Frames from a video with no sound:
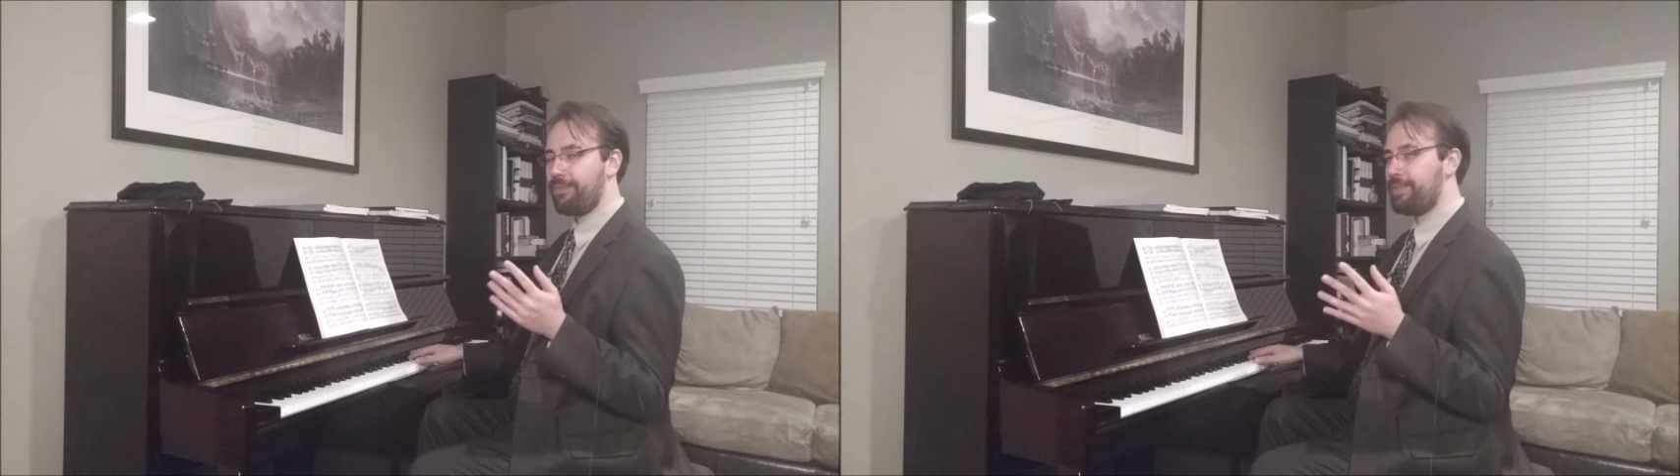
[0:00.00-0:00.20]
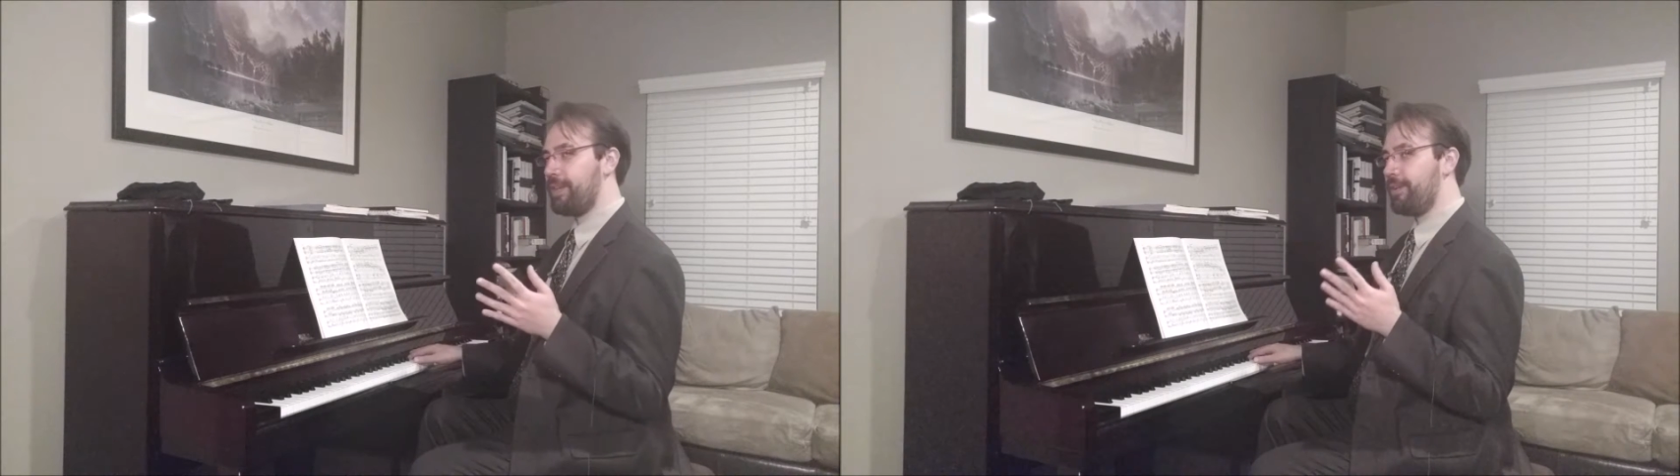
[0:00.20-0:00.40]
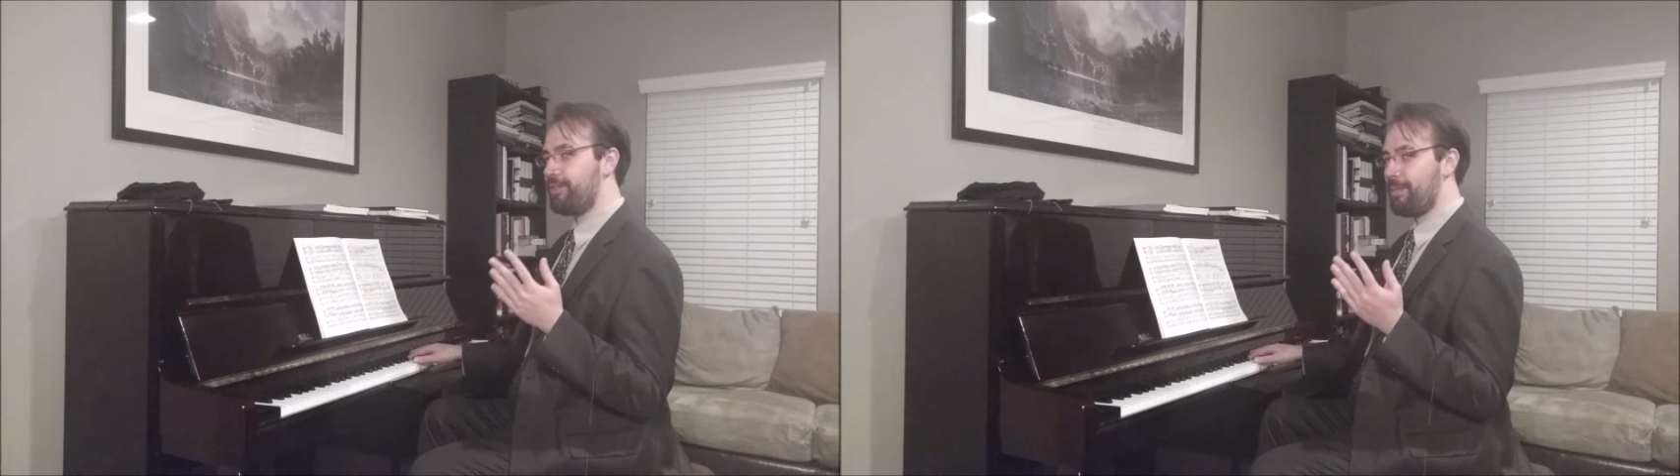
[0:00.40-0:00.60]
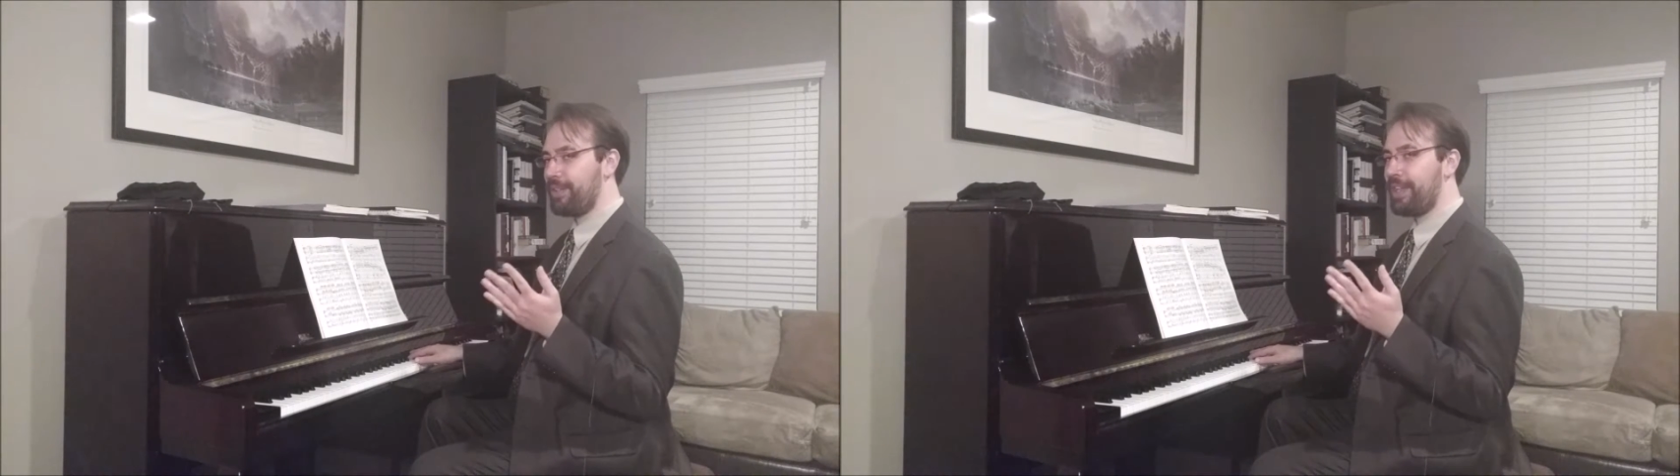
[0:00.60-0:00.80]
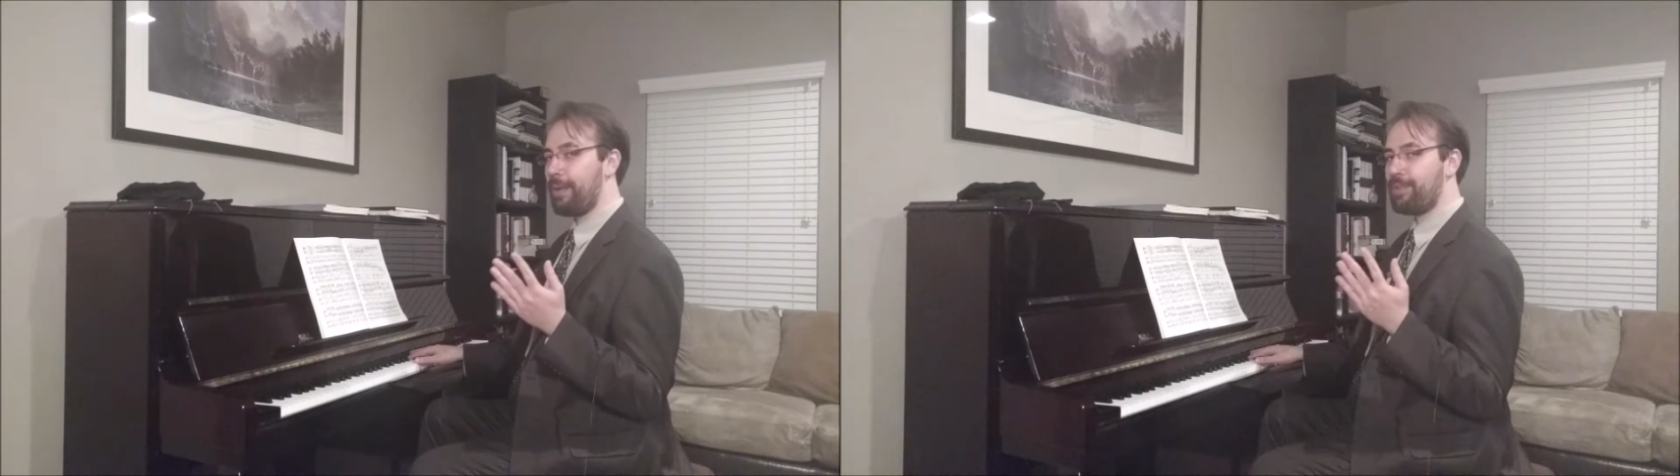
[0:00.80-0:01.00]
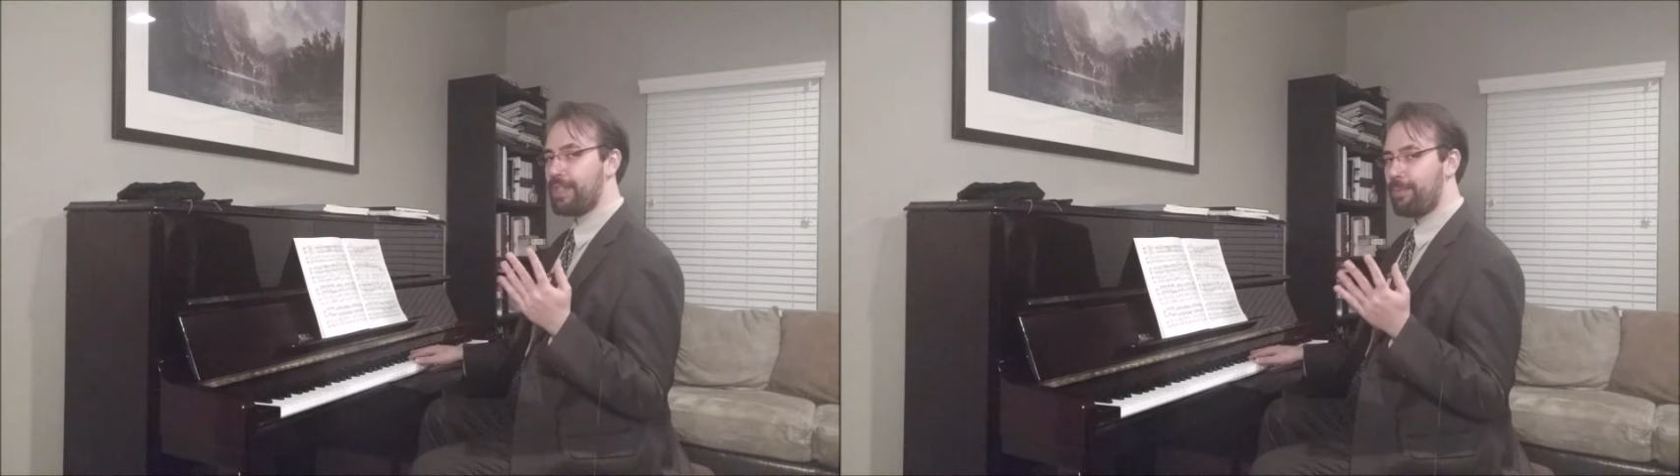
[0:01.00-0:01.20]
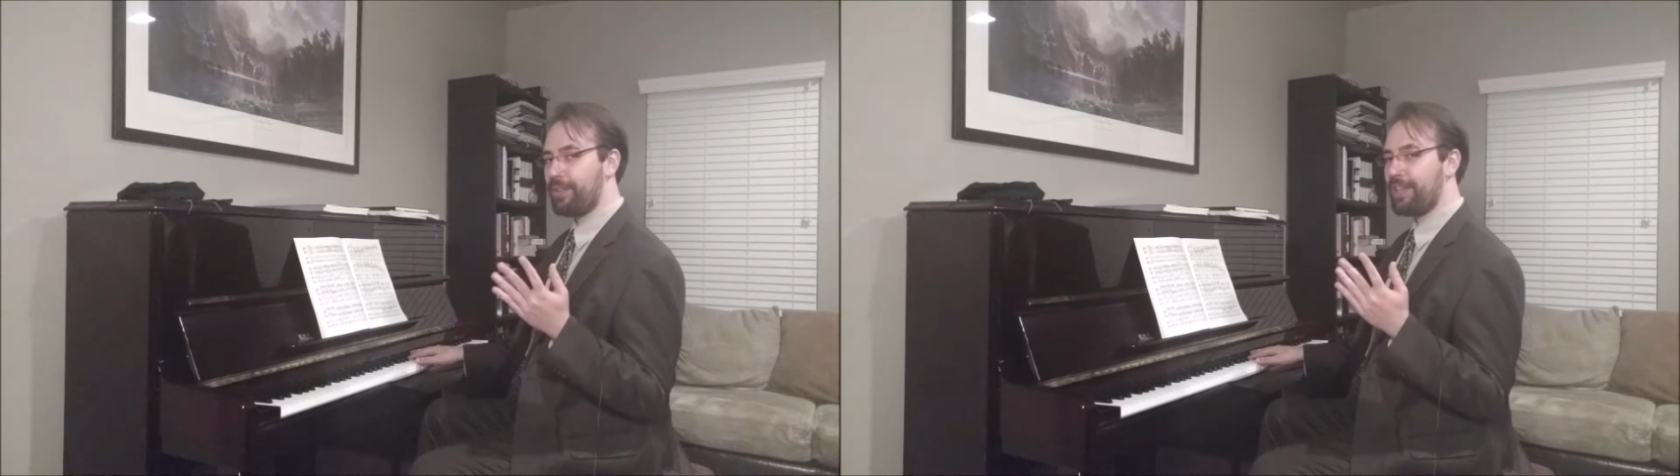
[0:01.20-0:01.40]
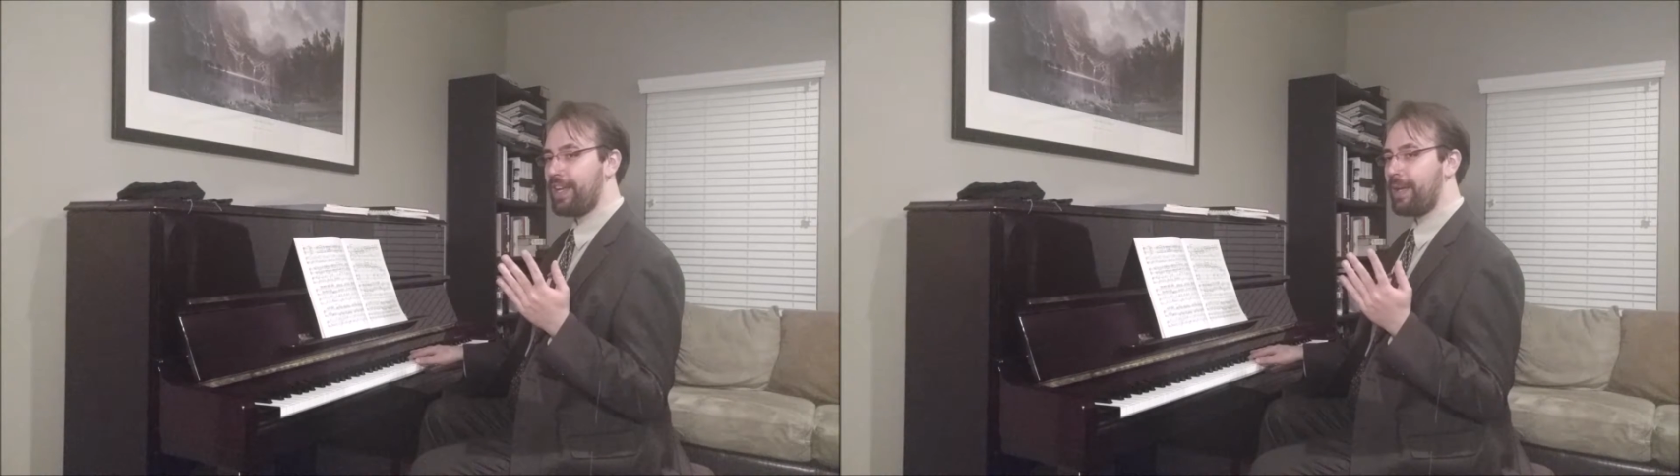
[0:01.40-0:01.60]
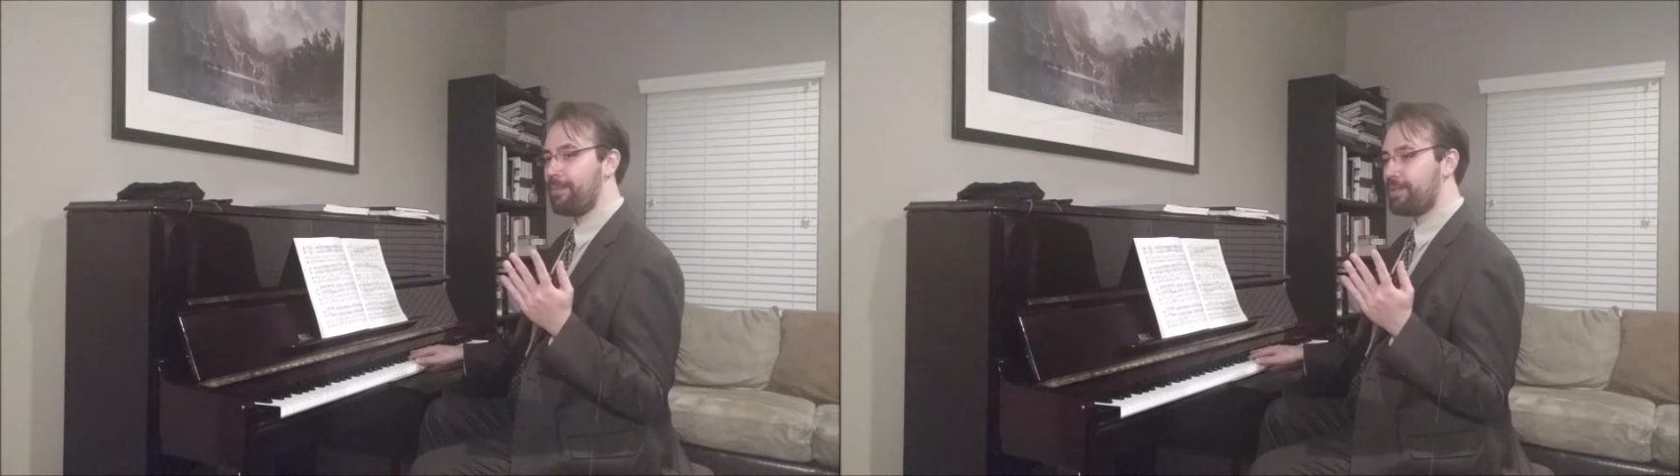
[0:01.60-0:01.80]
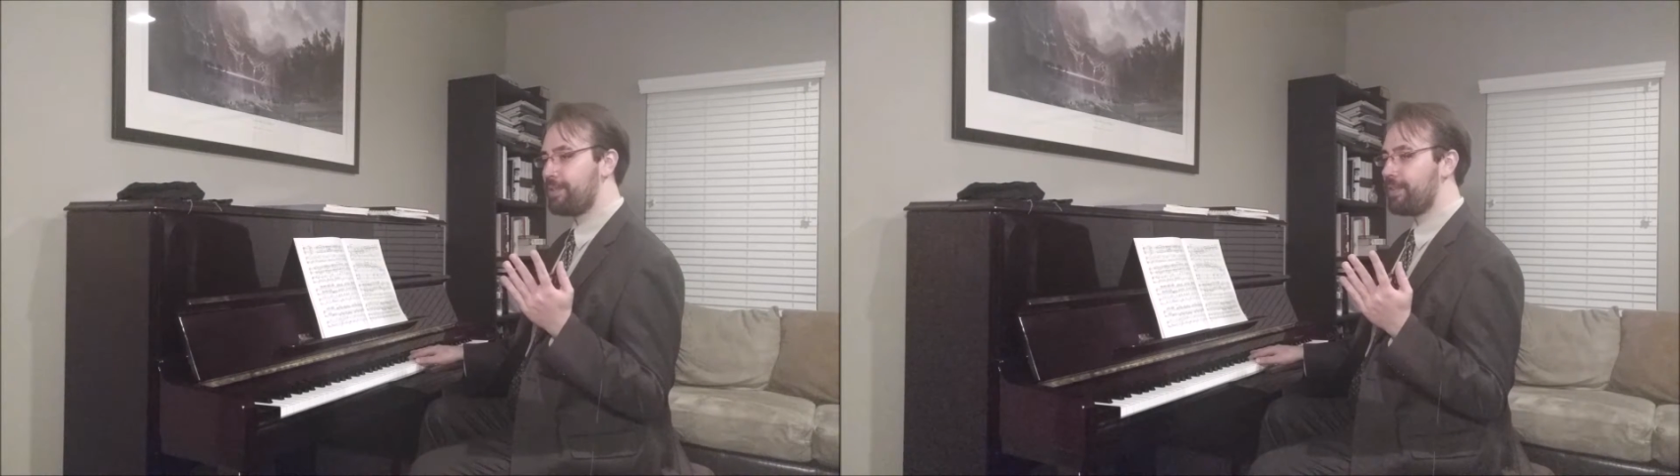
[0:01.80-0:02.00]
So triple taps, double
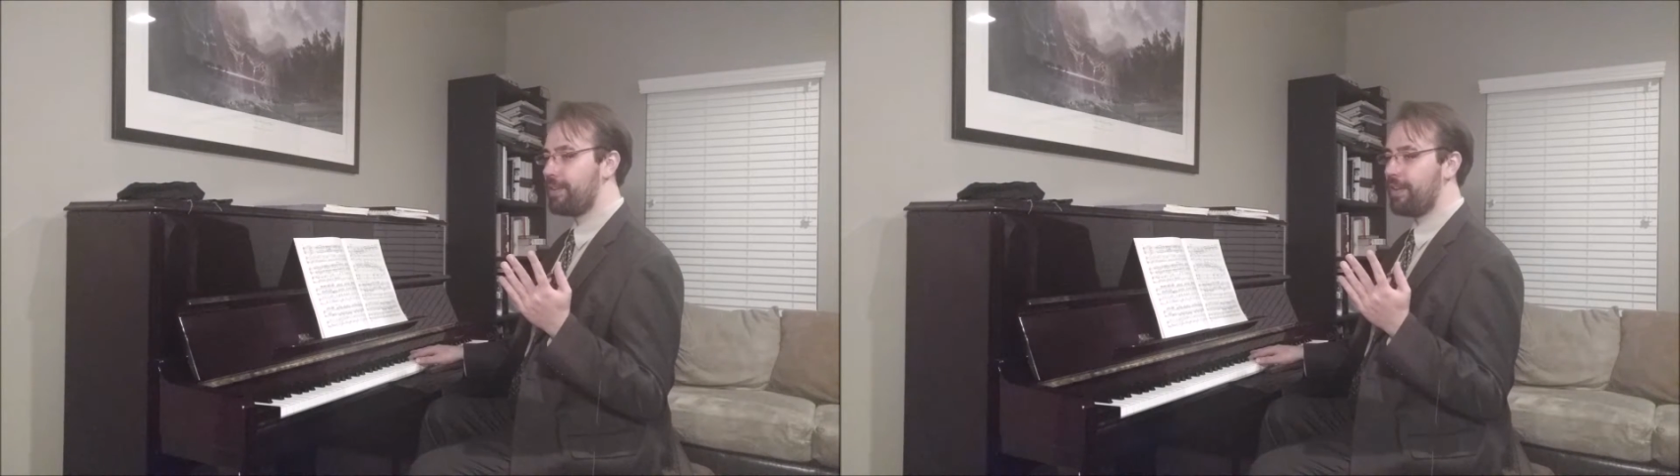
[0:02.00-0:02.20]
taps.